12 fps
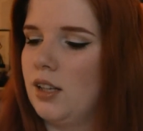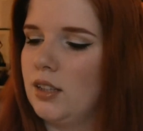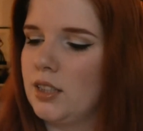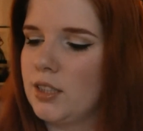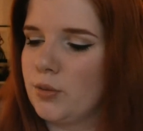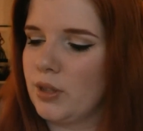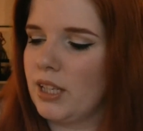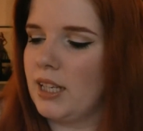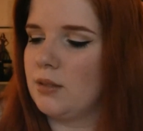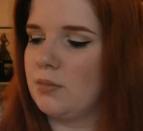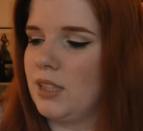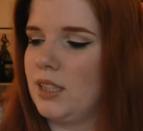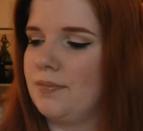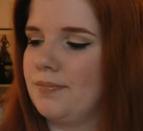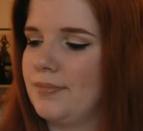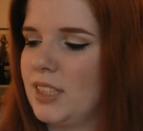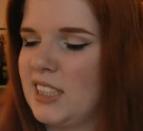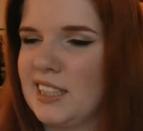This will last me
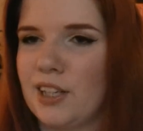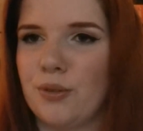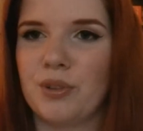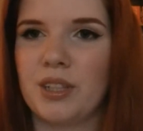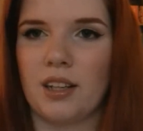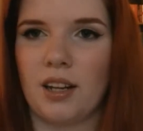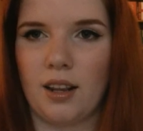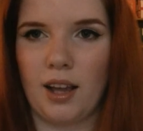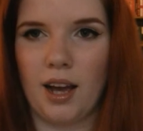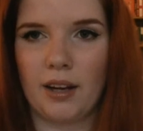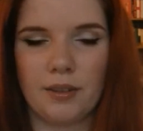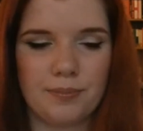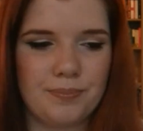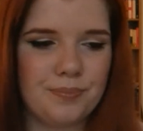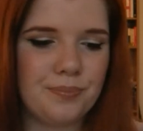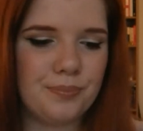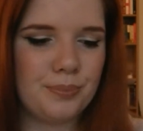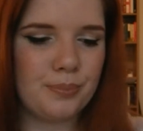because I don't read a lot
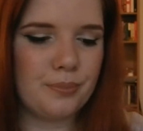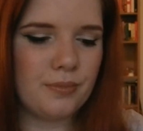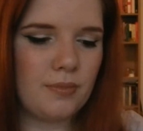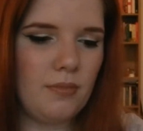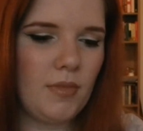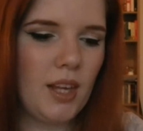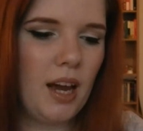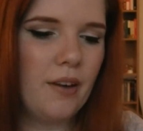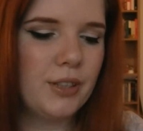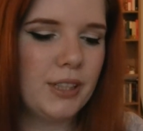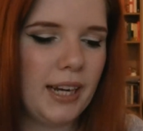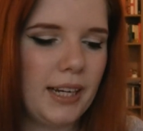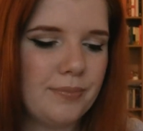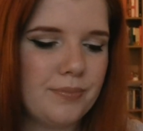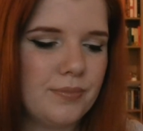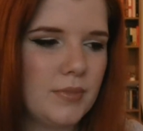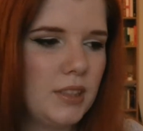every day.